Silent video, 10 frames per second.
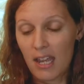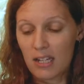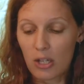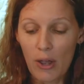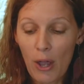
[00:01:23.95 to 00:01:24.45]

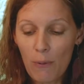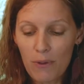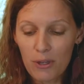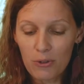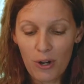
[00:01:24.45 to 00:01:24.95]
So I hope
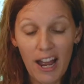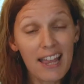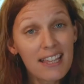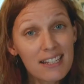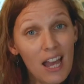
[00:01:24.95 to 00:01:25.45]
that you try
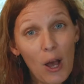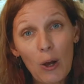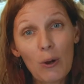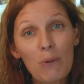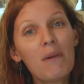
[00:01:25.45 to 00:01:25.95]
this at
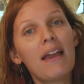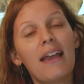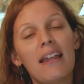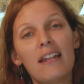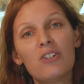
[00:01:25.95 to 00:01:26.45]
home
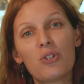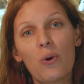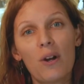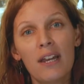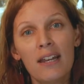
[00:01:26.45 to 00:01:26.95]
and
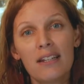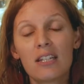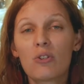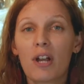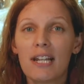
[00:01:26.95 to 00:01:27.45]
enjoy. It's a
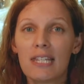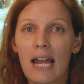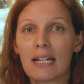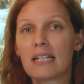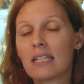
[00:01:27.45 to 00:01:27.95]
great
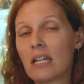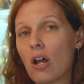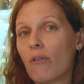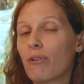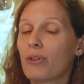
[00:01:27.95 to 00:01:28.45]
snack to send
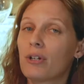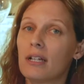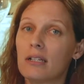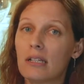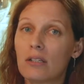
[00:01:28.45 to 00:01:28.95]
off with your
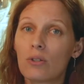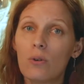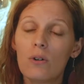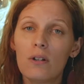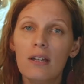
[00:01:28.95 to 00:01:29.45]
kids at
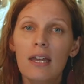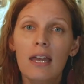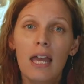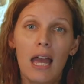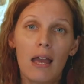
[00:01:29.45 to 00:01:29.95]
school
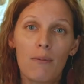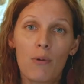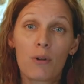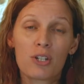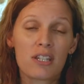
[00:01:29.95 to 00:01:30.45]

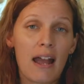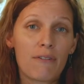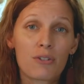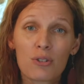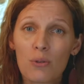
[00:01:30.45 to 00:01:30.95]
or just
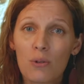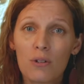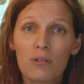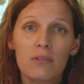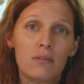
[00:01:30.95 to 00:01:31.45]
after
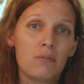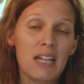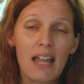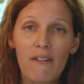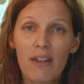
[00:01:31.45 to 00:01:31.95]
school. We
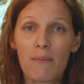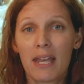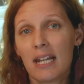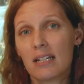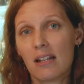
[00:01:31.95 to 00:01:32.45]
love it, my
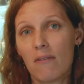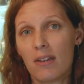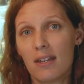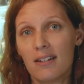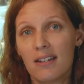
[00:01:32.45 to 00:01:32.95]
kids love
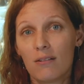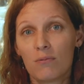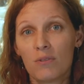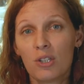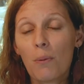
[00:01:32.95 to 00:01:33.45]
it.
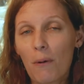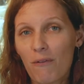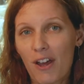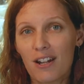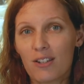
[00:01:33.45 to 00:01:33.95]
Super
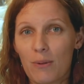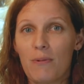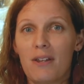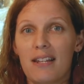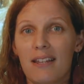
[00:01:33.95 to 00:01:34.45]
fun and
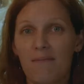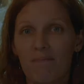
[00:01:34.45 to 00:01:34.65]
super easy.